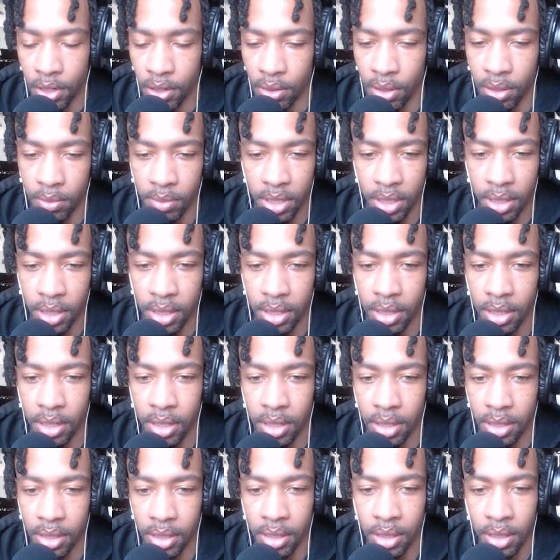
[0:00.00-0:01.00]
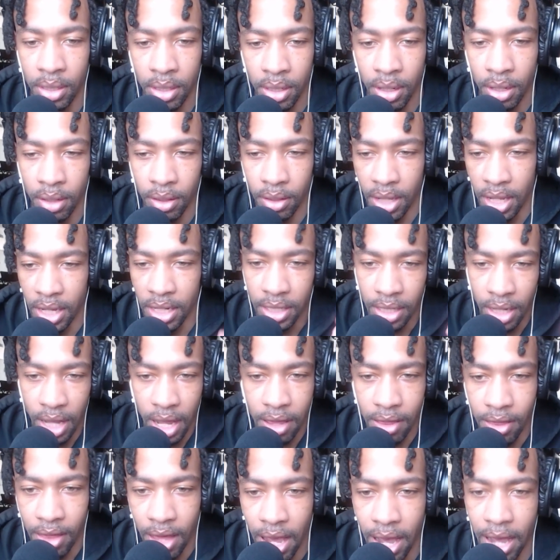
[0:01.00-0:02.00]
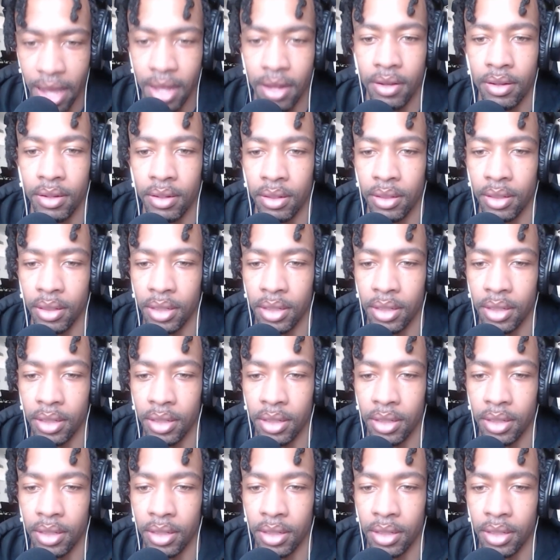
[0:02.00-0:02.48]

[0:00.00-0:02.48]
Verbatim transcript: You know what I'm saying? Because things like that,